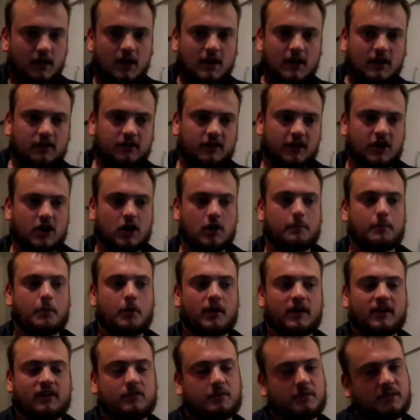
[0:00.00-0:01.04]
So your
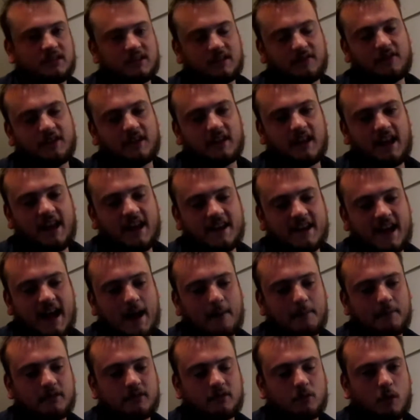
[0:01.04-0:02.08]
body specifically
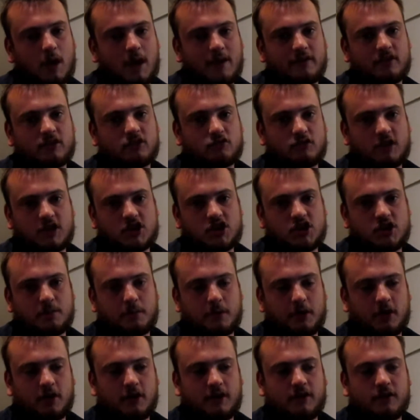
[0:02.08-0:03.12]
adapts to whatever stress you
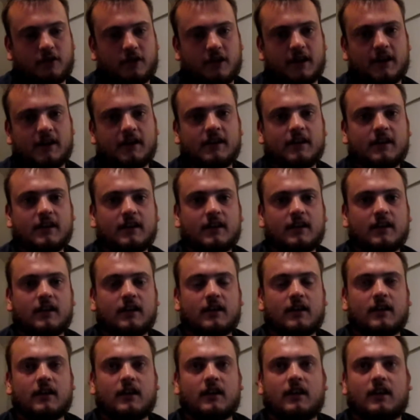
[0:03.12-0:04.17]
put it under.
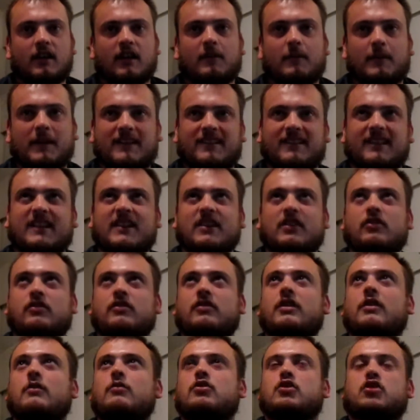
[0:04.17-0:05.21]
Like basically,
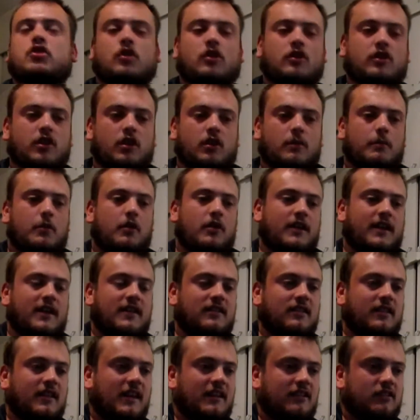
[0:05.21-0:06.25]
you shock your body
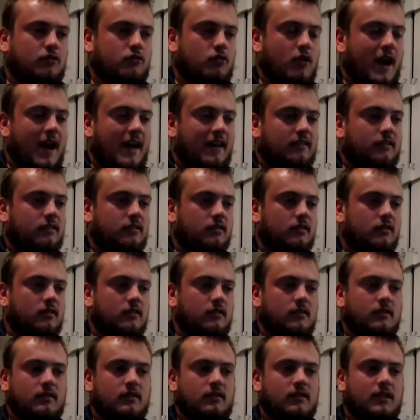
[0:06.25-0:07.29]
into that stress.
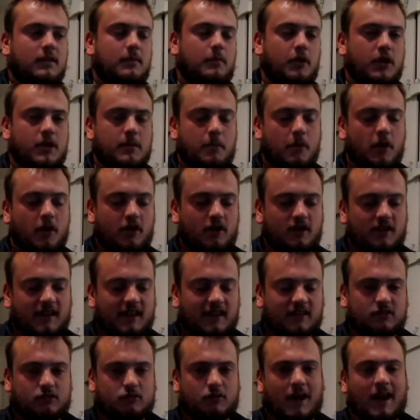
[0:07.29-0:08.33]
You put your body under
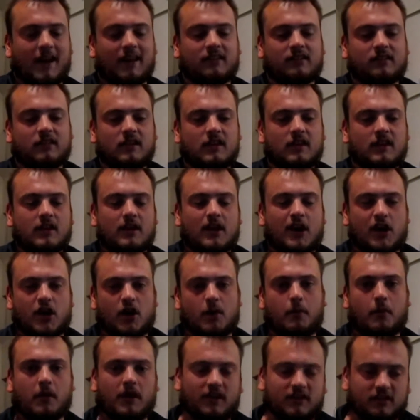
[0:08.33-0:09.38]
that stress, and
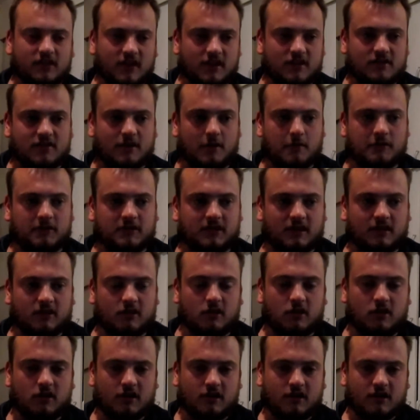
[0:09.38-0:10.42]
your body turns around and says,
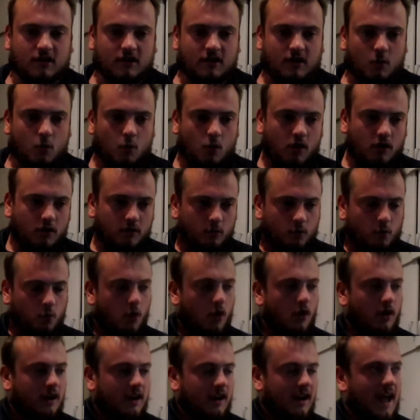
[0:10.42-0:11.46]
"Look,
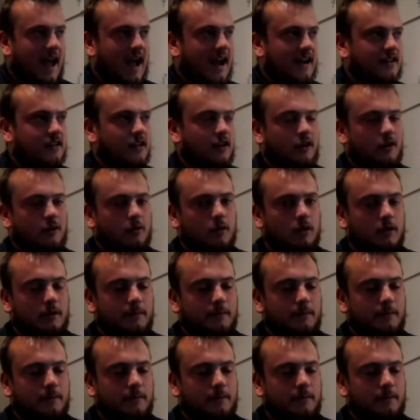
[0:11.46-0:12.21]
what can I do